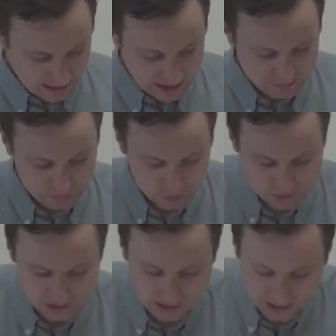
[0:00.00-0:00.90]
he has
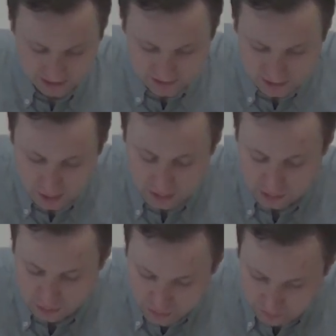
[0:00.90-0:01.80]
brought to light
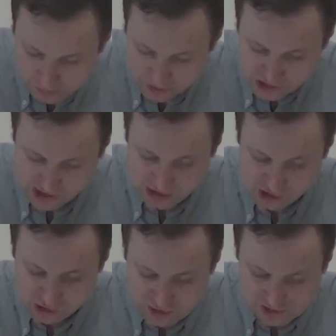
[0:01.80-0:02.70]
through the preaching
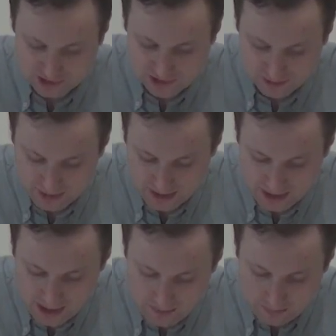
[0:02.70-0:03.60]
entrusted to me
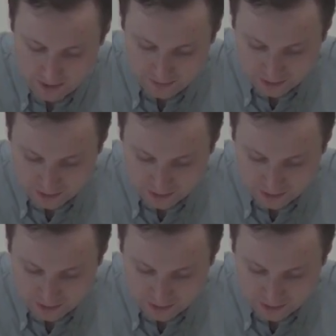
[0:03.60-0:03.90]
by